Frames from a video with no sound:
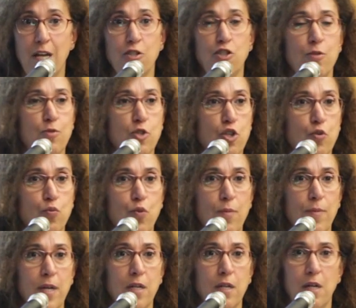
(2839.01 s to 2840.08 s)
Egyptian
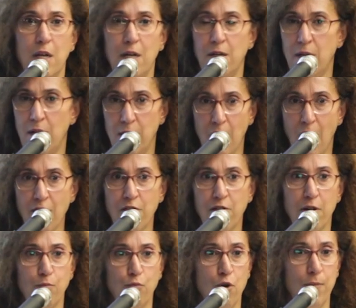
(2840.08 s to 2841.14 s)
women and, and
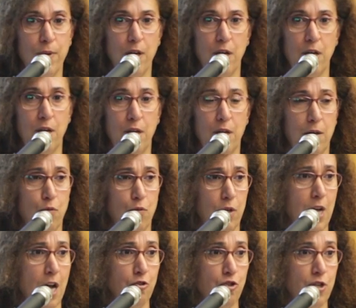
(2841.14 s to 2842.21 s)
other women, uh,
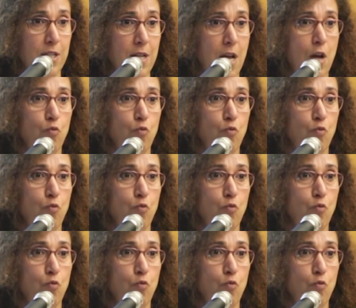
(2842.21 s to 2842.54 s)
countries,